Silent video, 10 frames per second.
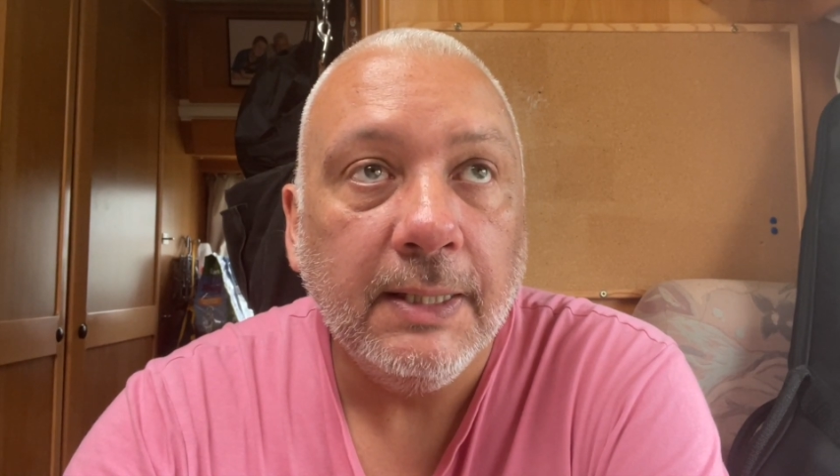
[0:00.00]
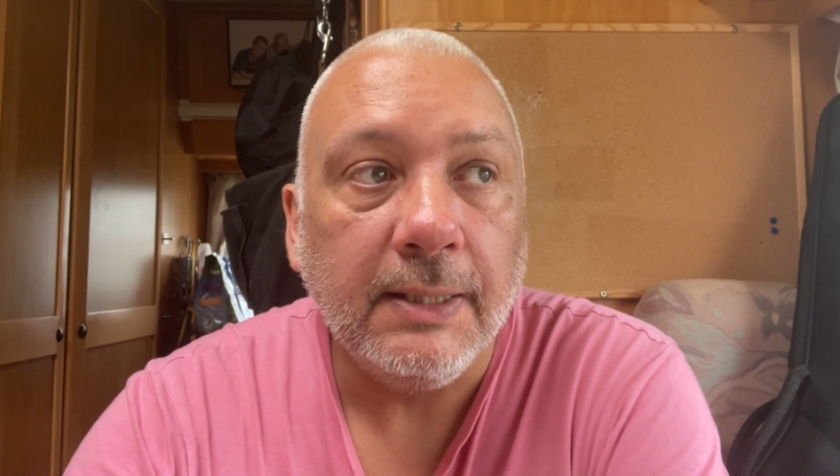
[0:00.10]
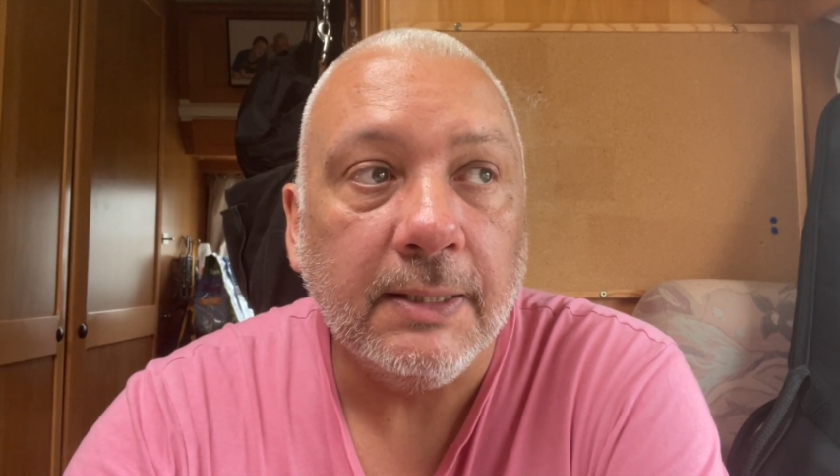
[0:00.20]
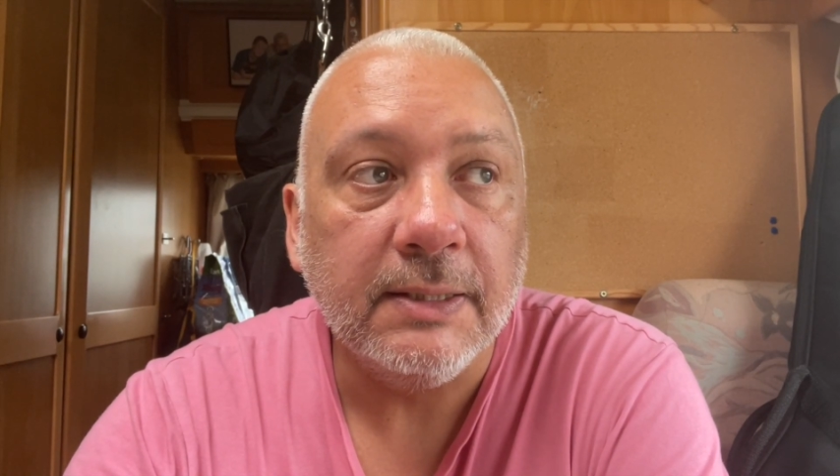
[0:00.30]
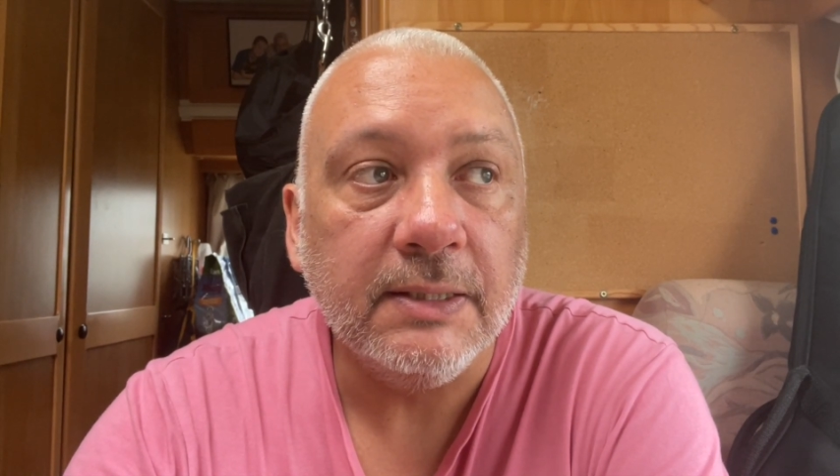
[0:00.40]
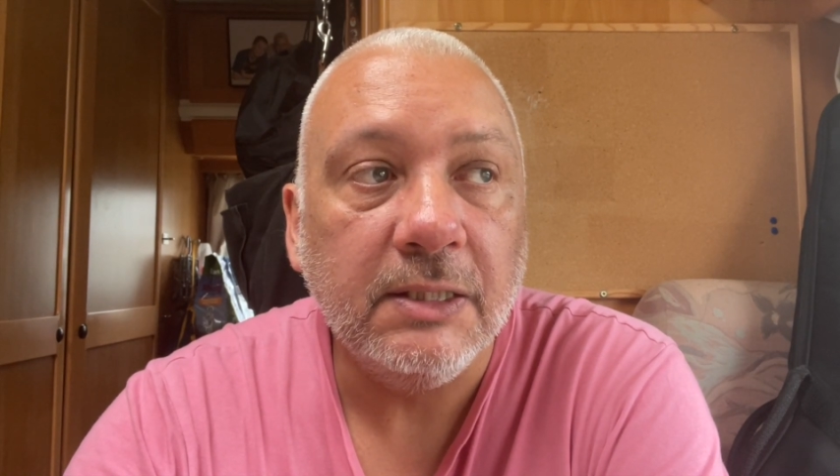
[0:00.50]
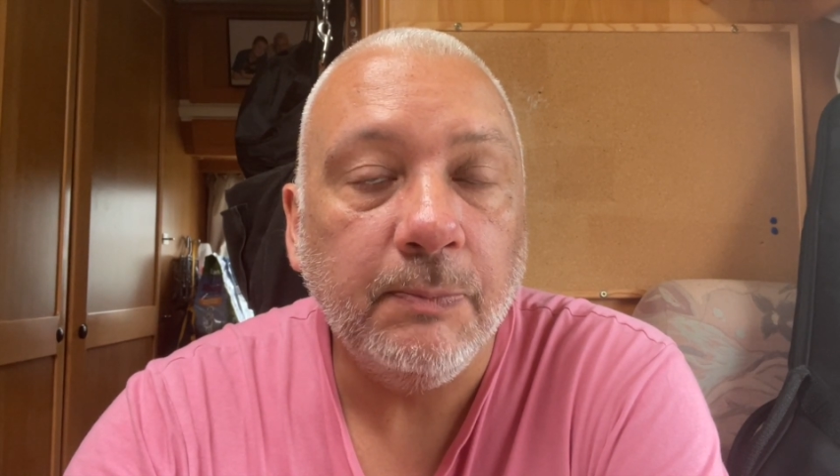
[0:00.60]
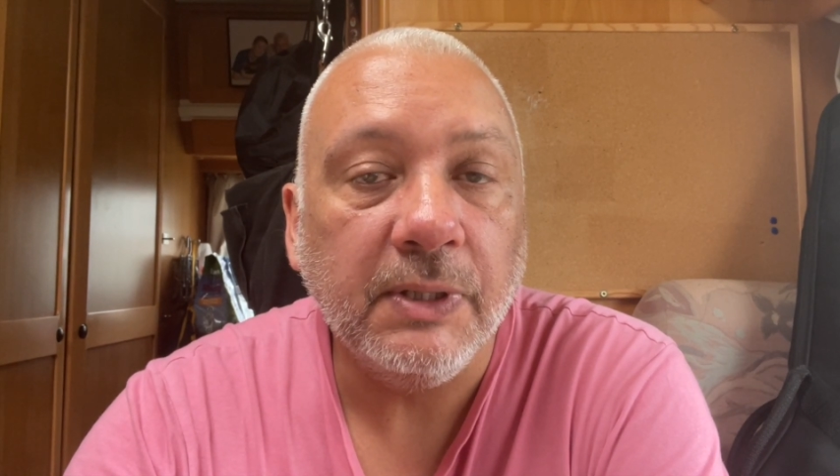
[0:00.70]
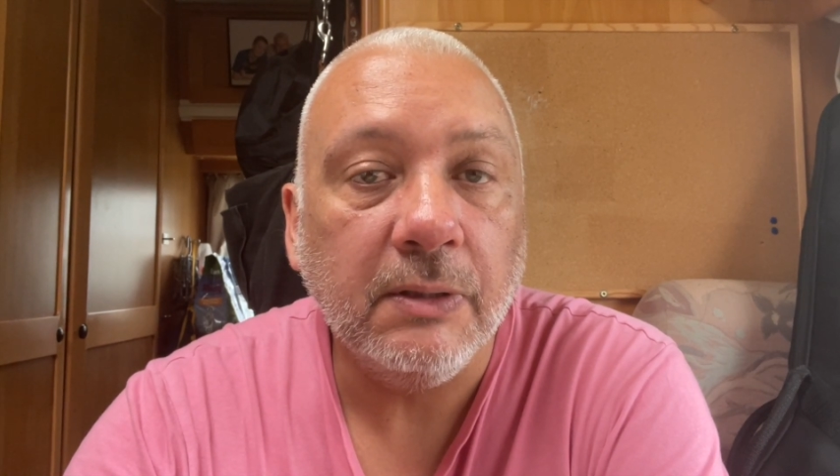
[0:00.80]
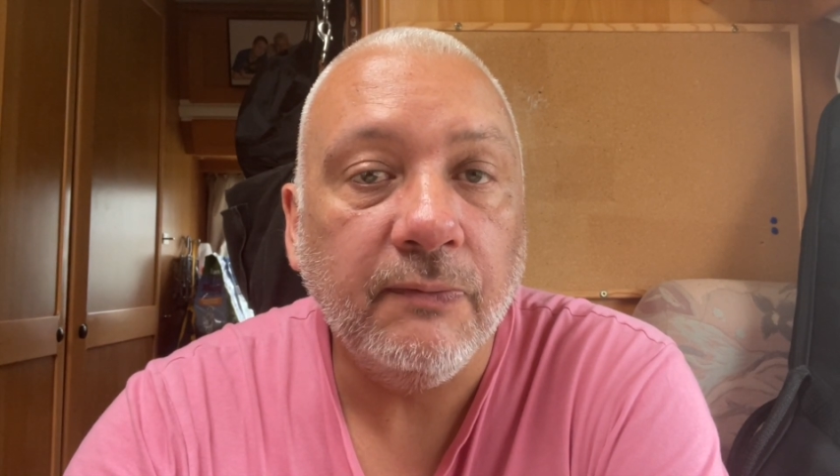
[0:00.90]
This is
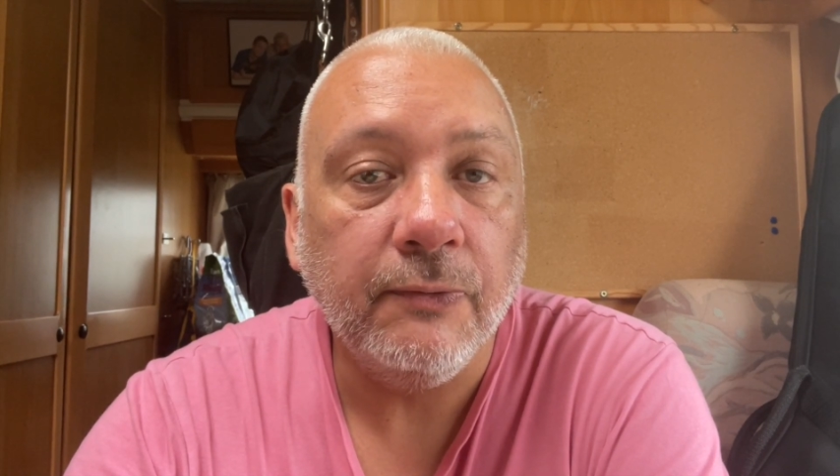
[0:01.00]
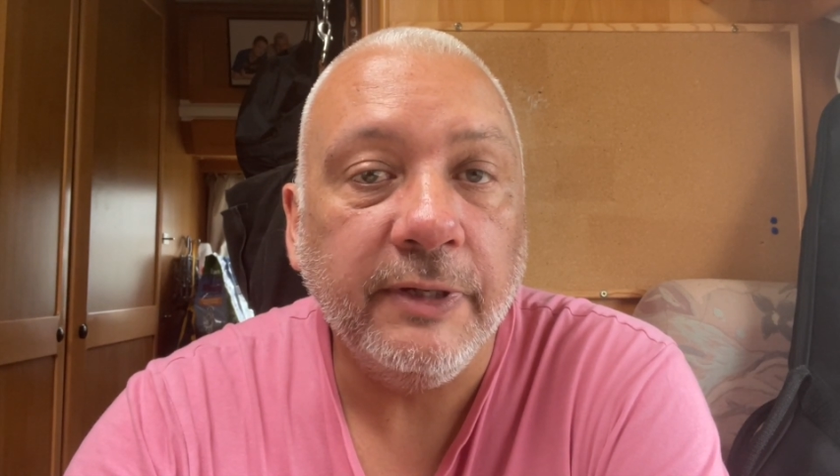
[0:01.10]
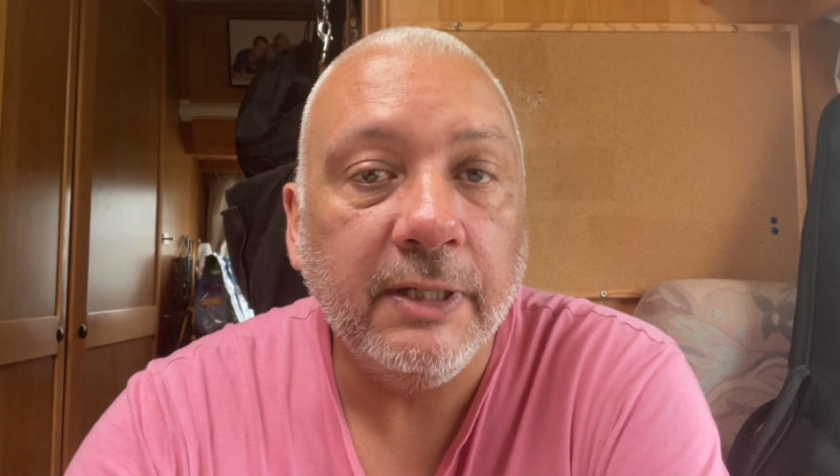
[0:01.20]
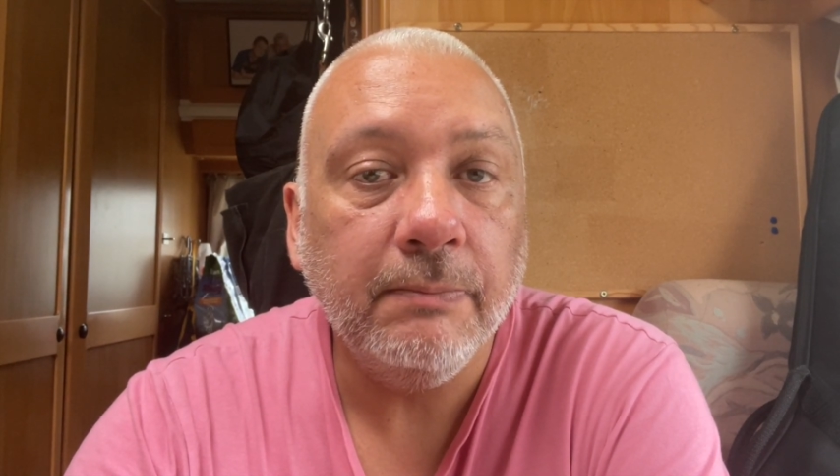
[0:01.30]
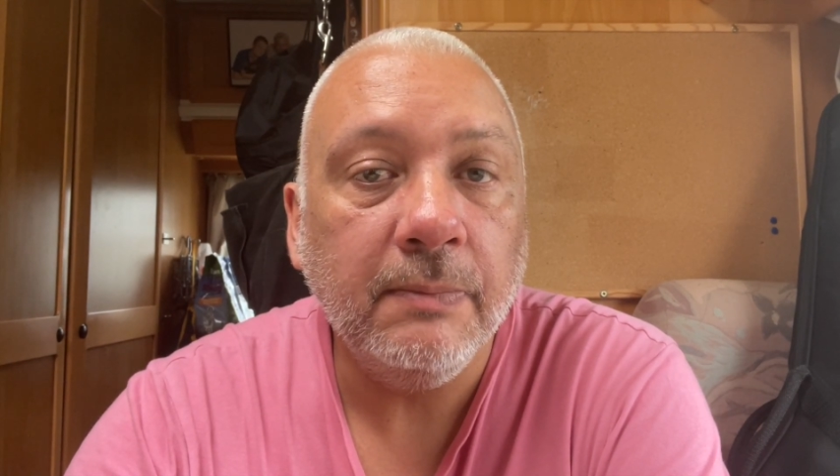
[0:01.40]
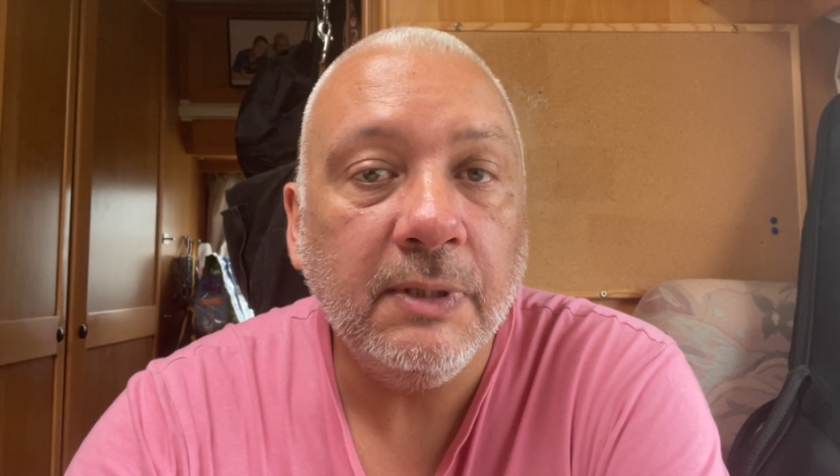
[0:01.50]
typical for him.